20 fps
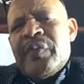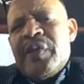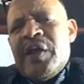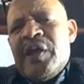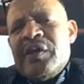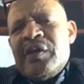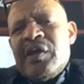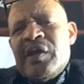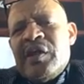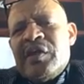
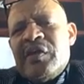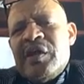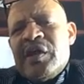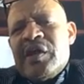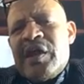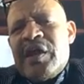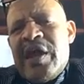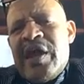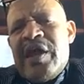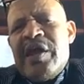and
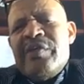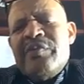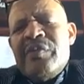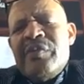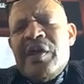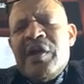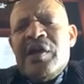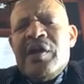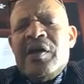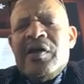they
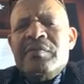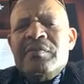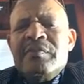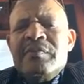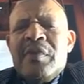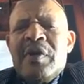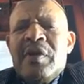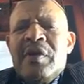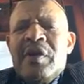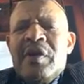came
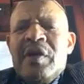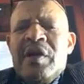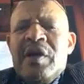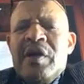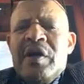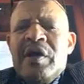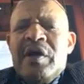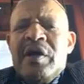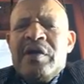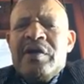
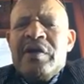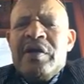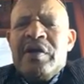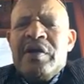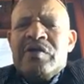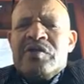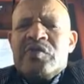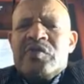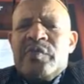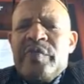
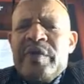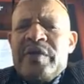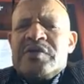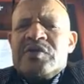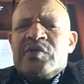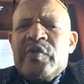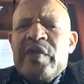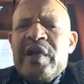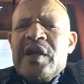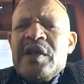to
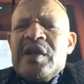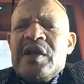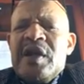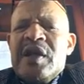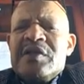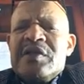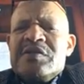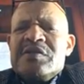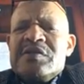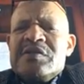persuade
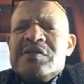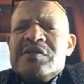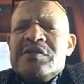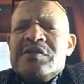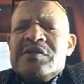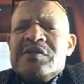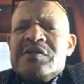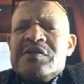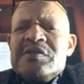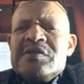us
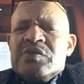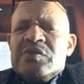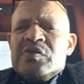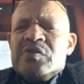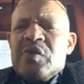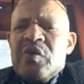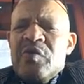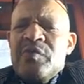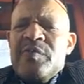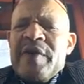to
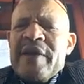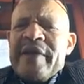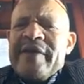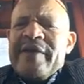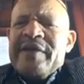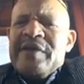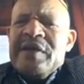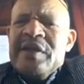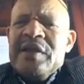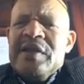go
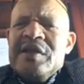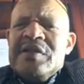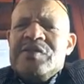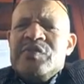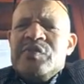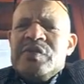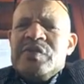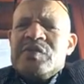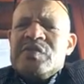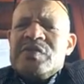back and
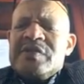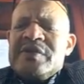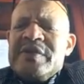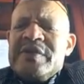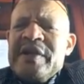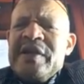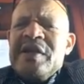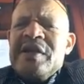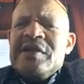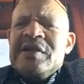eat, which we
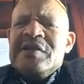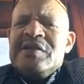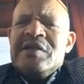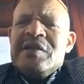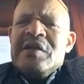did,